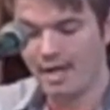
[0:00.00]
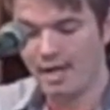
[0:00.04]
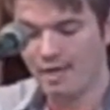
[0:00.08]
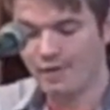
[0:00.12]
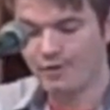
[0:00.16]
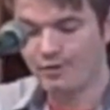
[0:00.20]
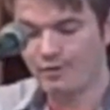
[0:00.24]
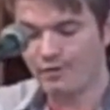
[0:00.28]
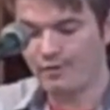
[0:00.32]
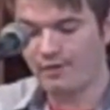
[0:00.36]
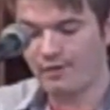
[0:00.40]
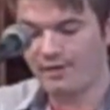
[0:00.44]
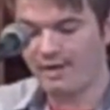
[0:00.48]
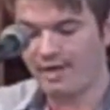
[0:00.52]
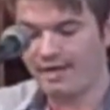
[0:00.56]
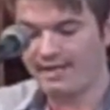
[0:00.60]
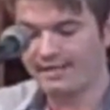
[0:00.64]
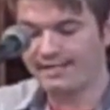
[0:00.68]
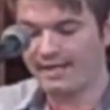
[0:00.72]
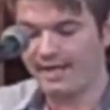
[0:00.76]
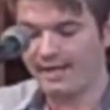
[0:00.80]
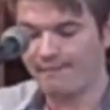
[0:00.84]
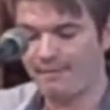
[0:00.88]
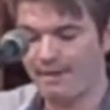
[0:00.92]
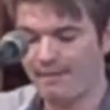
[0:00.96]
So there I
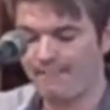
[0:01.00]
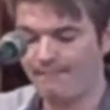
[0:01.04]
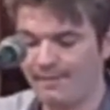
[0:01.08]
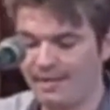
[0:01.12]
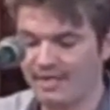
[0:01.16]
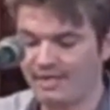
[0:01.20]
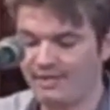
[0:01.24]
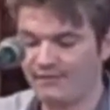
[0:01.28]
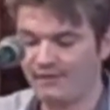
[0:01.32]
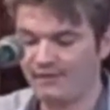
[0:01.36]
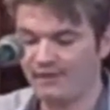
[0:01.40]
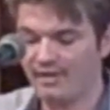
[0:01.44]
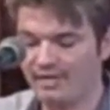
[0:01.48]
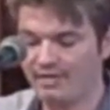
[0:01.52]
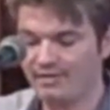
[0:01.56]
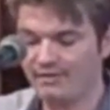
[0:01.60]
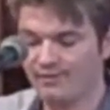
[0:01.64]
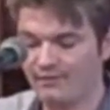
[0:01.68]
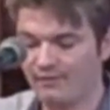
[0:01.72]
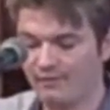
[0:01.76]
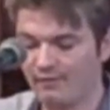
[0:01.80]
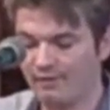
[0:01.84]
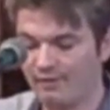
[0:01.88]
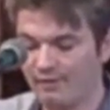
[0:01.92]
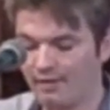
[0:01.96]
sat in my best
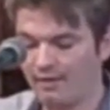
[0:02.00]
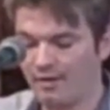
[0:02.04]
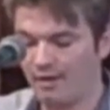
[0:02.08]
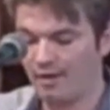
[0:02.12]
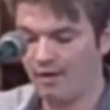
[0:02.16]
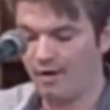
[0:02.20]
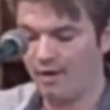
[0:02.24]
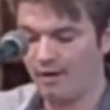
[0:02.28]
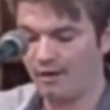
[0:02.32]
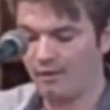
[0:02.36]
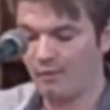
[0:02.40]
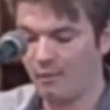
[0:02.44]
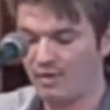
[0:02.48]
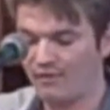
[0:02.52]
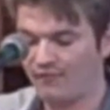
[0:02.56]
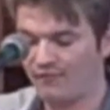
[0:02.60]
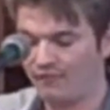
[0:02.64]
friend's car with